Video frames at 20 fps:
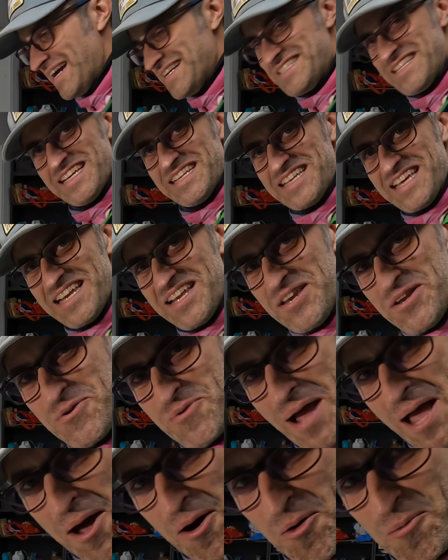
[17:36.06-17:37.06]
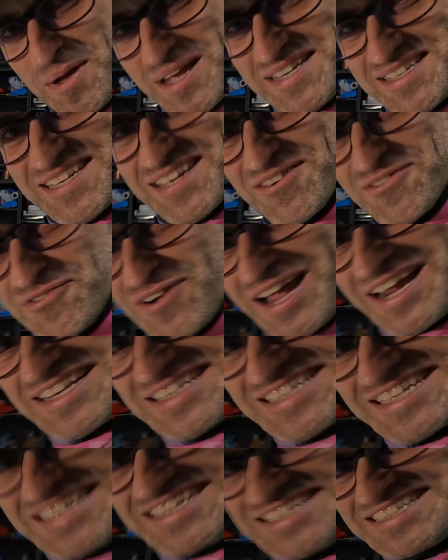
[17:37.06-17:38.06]
did get a new helmet,
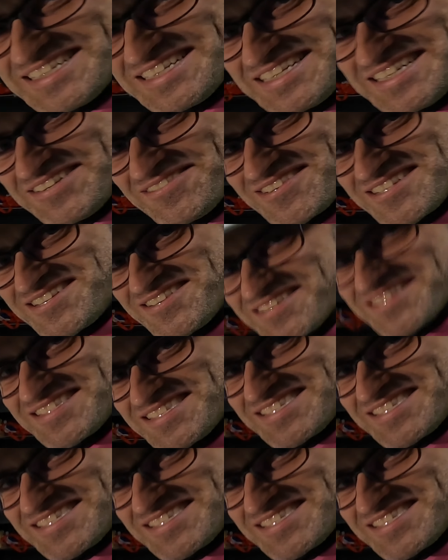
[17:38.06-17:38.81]
finally, which you can